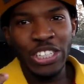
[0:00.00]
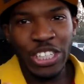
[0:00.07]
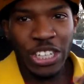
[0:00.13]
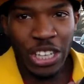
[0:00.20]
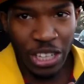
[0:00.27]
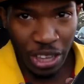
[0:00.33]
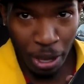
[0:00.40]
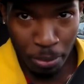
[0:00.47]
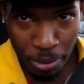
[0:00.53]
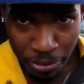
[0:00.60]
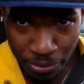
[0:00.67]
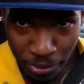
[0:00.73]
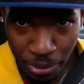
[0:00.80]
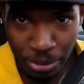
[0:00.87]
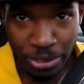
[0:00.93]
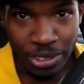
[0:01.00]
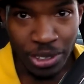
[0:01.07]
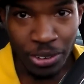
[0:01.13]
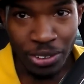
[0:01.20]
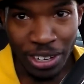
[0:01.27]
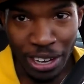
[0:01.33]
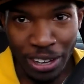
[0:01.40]
She looked at me first,
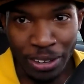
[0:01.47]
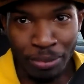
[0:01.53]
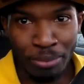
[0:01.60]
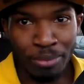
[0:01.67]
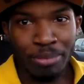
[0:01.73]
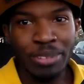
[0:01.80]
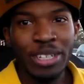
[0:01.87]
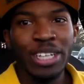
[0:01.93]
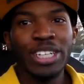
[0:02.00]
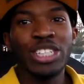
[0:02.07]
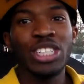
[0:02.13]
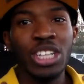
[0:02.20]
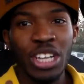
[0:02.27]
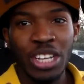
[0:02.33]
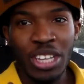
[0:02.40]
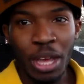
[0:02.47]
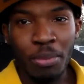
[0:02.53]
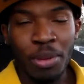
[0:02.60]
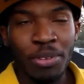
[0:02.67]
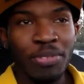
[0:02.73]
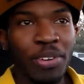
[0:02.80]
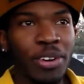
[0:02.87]
okay? She looked
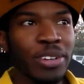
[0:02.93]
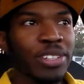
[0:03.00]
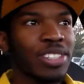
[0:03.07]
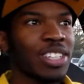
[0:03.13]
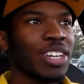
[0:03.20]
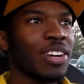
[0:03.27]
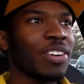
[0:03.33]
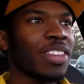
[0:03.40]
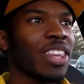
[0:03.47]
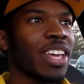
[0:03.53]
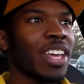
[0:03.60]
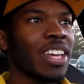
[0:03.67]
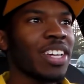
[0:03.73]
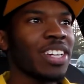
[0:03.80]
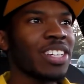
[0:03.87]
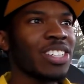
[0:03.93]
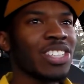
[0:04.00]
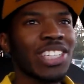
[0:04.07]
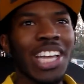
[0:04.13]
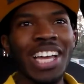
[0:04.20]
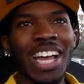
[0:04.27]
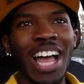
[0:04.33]
at me first and everything, and
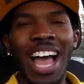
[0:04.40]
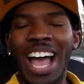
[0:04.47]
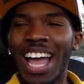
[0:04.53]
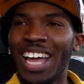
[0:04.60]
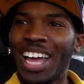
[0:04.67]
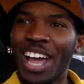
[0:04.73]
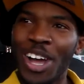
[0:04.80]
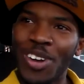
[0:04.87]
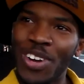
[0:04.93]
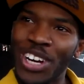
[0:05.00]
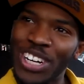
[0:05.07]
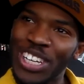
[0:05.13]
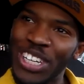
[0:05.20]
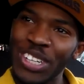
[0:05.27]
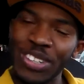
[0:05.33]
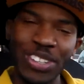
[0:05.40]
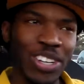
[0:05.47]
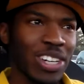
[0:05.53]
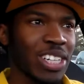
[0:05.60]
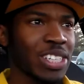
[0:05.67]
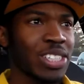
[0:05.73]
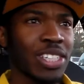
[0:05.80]
she's like, "Hi, how are you?" and
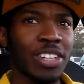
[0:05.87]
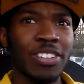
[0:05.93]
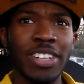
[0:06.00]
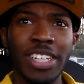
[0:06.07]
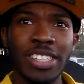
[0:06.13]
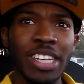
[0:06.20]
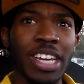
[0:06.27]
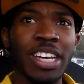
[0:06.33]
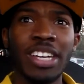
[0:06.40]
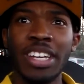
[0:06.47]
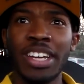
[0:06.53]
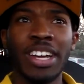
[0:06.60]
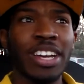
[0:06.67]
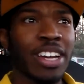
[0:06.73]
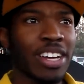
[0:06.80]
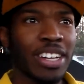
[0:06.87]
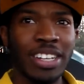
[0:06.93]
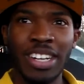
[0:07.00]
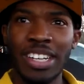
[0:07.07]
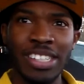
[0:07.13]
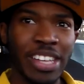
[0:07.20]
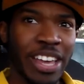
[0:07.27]
all that stuff. And I say,
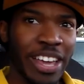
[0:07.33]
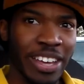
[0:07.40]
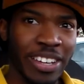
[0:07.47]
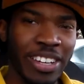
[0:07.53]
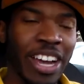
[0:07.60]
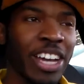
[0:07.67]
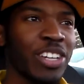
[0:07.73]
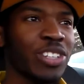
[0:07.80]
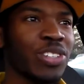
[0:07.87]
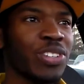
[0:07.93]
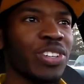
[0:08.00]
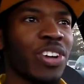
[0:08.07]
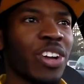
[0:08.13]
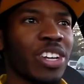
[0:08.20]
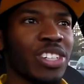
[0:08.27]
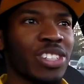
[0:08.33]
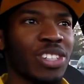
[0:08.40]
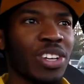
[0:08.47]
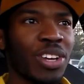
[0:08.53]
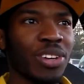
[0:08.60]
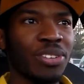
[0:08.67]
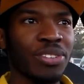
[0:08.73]
"Hey, how you doing?" all that
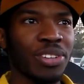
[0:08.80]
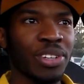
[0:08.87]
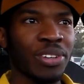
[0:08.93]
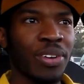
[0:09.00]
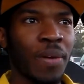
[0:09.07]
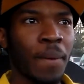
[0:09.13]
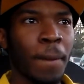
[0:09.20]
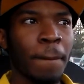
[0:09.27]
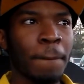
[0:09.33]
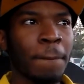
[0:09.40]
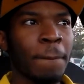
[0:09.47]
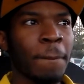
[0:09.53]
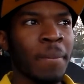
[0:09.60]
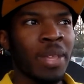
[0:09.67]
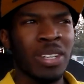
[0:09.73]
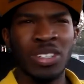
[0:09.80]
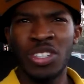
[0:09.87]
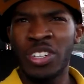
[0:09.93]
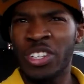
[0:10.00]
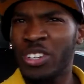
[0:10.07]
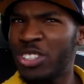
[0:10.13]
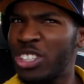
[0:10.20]
stuff, you know. And
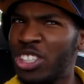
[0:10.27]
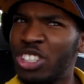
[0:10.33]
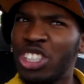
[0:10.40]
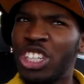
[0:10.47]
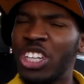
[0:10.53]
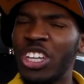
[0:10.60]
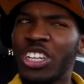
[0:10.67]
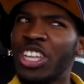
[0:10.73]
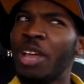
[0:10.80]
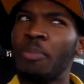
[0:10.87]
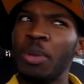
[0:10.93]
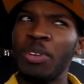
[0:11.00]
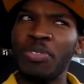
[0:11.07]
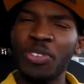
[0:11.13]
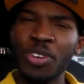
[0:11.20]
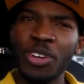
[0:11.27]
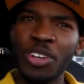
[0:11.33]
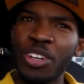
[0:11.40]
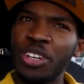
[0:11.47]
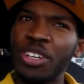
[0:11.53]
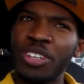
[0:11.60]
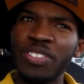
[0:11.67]
she, you know, she looked at me for
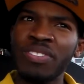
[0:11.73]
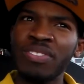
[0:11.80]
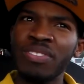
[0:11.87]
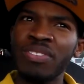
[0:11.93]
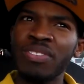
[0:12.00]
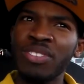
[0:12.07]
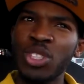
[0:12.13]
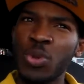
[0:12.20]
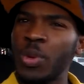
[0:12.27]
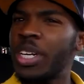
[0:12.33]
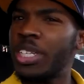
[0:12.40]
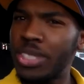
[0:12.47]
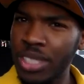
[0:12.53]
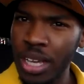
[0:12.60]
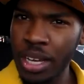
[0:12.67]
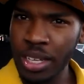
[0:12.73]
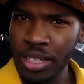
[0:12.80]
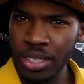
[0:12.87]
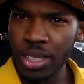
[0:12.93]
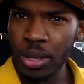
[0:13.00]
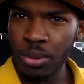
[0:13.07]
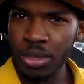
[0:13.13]
a good 20
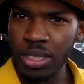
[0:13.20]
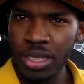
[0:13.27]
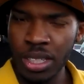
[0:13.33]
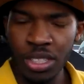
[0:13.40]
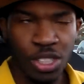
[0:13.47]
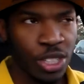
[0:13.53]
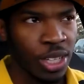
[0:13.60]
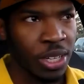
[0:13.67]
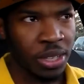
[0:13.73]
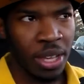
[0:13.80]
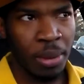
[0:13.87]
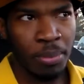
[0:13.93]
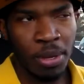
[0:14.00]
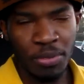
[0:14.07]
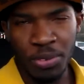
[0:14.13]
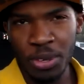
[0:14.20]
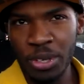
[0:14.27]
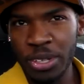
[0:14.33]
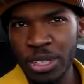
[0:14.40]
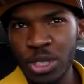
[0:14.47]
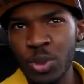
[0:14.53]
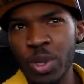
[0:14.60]
seconds, I would say. She looked at me for a
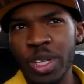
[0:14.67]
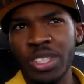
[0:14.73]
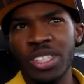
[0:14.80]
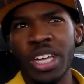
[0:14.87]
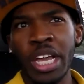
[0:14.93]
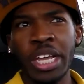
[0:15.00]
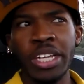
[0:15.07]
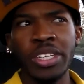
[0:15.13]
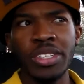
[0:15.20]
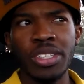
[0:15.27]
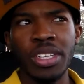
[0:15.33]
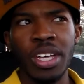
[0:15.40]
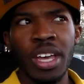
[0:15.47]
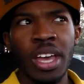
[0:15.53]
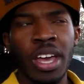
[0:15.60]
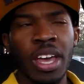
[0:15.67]
good 20 seconds.